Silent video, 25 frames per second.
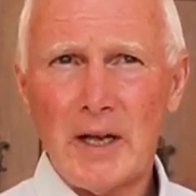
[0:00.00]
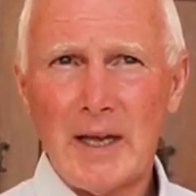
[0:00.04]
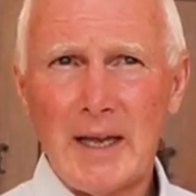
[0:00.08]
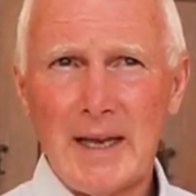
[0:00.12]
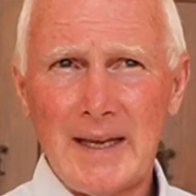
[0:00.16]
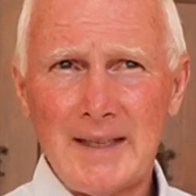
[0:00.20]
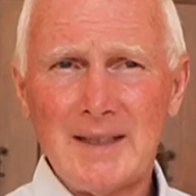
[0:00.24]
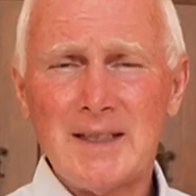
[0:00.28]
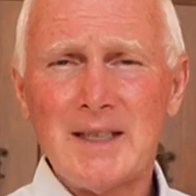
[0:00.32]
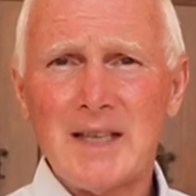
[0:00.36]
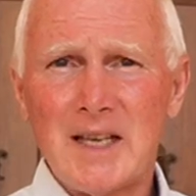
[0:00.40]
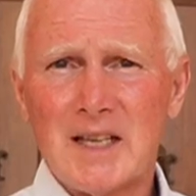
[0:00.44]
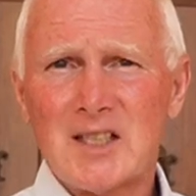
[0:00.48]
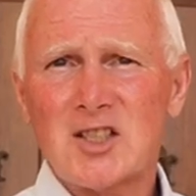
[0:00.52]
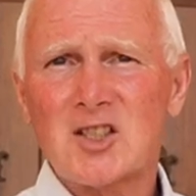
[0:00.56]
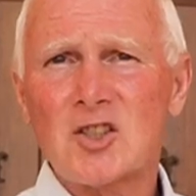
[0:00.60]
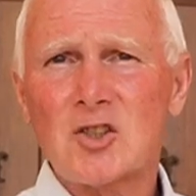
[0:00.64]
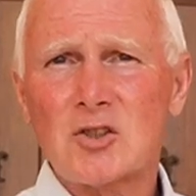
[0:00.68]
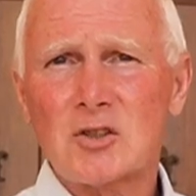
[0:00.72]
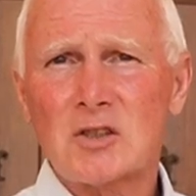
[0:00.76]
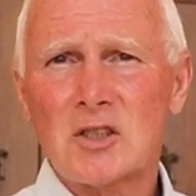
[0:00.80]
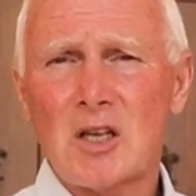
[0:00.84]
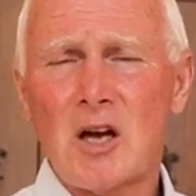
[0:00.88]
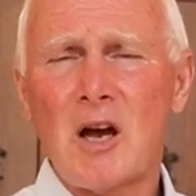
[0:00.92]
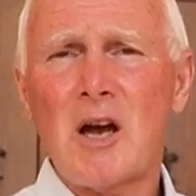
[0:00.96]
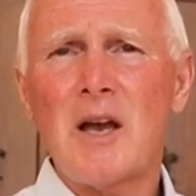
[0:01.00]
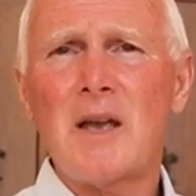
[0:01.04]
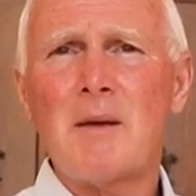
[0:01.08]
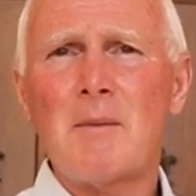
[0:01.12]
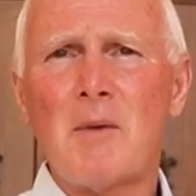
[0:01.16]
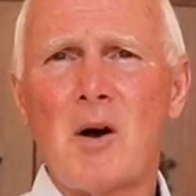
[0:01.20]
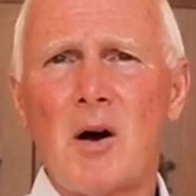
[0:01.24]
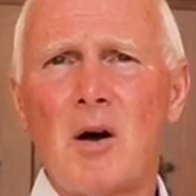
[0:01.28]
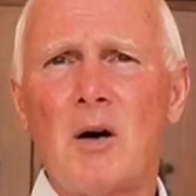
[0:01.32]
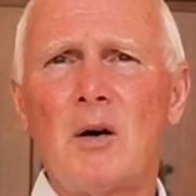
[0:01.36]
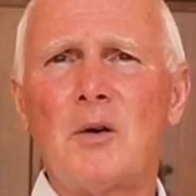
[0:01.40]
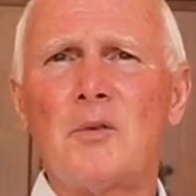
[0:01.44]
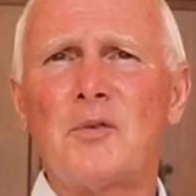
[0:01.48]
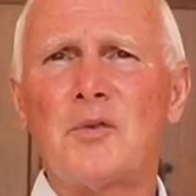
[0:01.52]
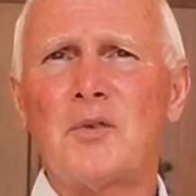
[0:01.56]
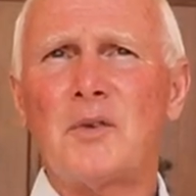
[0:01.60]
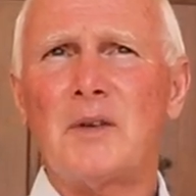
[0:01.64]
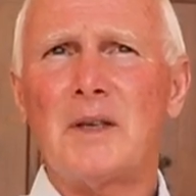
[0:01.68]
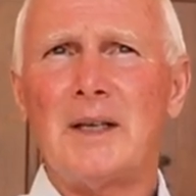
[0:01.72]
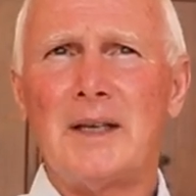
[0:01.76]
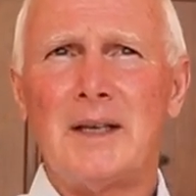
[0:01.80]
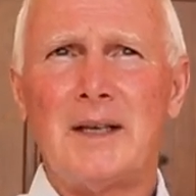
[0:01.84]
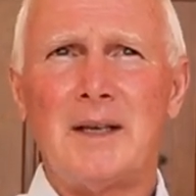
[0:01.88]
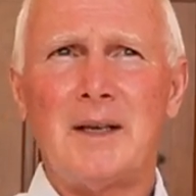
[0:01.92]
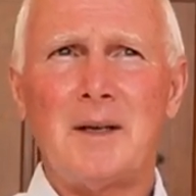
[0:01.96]
in this time of
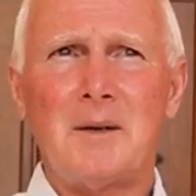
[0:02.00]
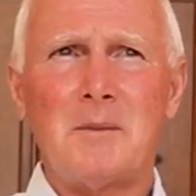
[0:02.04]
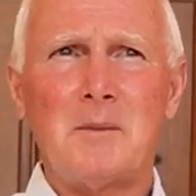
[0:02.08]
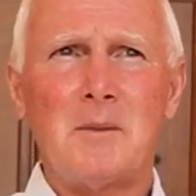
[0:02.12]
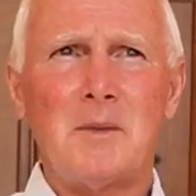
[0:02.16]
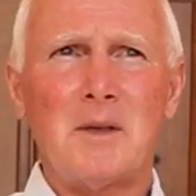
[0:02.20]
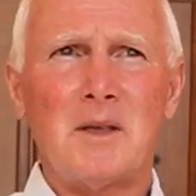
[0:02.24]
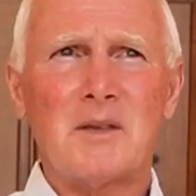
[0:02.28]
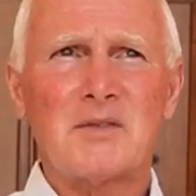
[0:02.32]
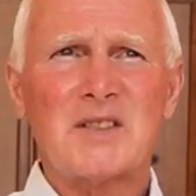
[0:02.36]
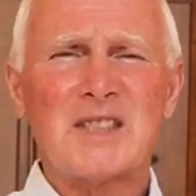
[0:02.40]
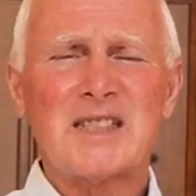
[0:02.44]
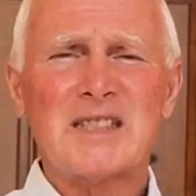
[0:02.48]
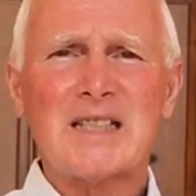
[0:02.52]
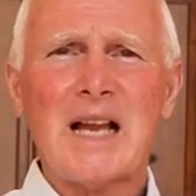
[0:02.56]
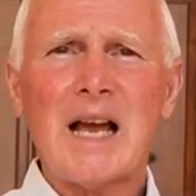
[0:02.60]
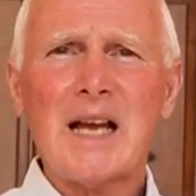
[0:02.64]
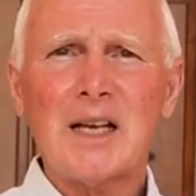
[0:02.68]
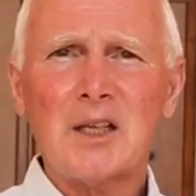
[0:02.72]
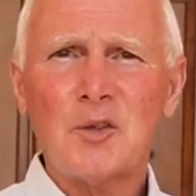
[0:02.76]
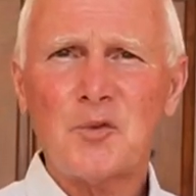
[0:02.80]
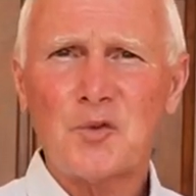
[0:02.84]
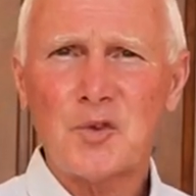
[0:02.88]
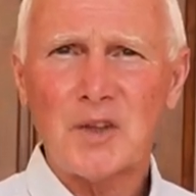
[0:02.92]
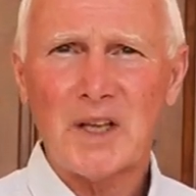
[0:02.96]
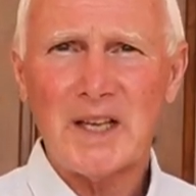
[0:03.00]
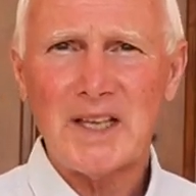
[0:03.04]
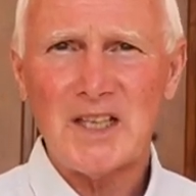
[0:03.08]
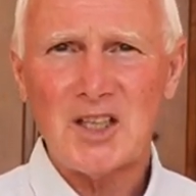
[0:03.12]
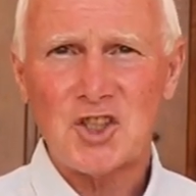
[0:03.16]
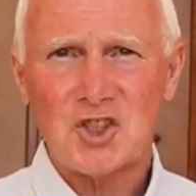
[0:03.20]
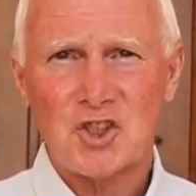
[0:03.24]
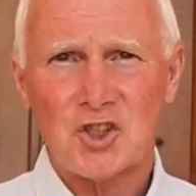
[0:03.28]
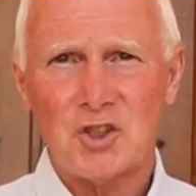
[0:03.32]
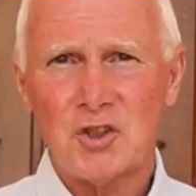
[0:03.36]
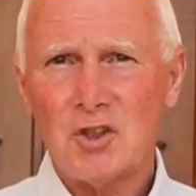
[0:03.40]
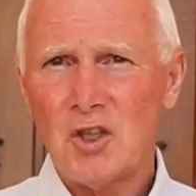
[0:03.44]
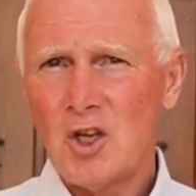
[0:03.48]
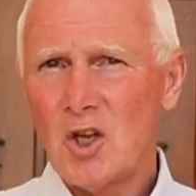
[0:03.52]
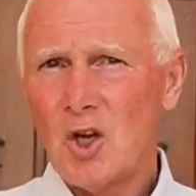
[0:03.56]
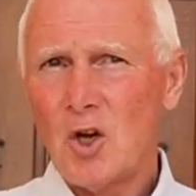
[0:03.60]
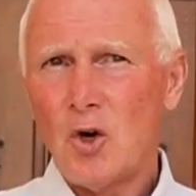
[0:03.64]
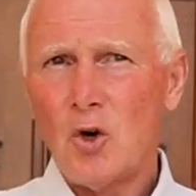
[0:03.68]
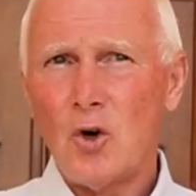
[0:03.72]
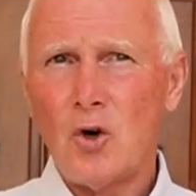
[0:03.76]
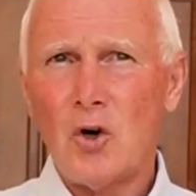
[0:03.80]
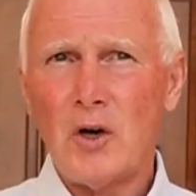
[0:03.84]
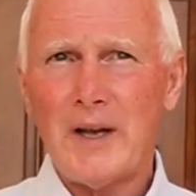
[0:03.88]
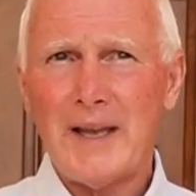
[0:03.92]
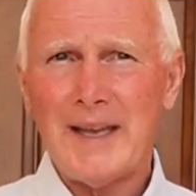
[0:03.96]
stagflation
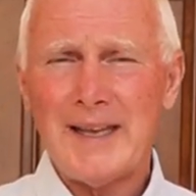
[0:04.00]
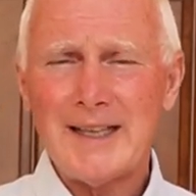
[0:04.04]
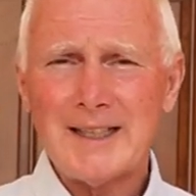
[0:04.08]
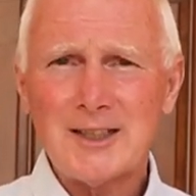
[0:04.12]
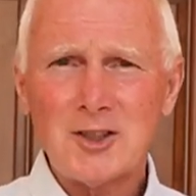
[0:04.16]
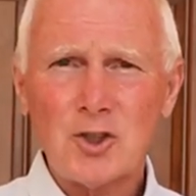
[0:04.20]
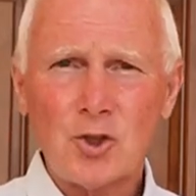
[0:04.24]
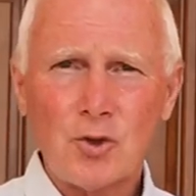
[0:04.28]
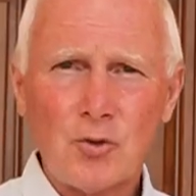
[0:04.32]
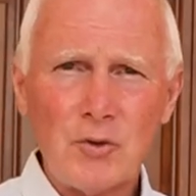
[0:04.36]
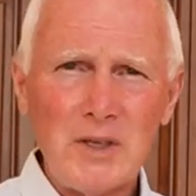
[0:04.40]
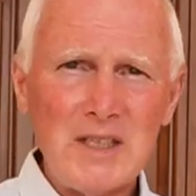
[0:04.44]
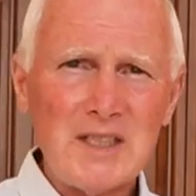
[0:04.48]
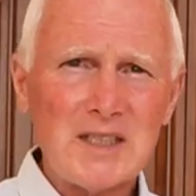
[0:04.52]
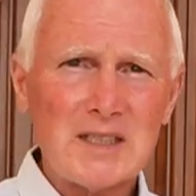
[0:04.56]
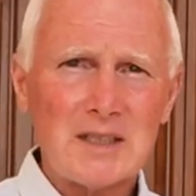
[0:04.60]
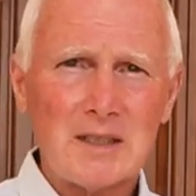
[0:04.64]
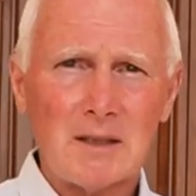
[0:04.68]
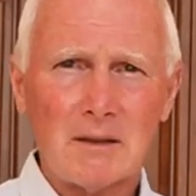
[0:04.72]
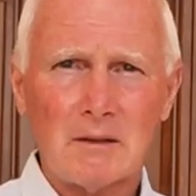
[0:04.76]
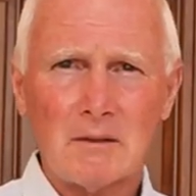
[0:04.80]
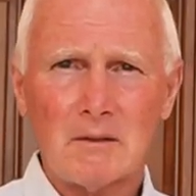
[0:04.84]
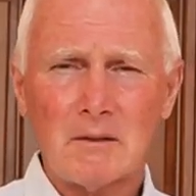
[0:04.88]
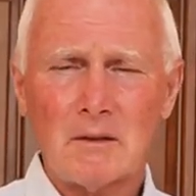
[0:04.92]
or increased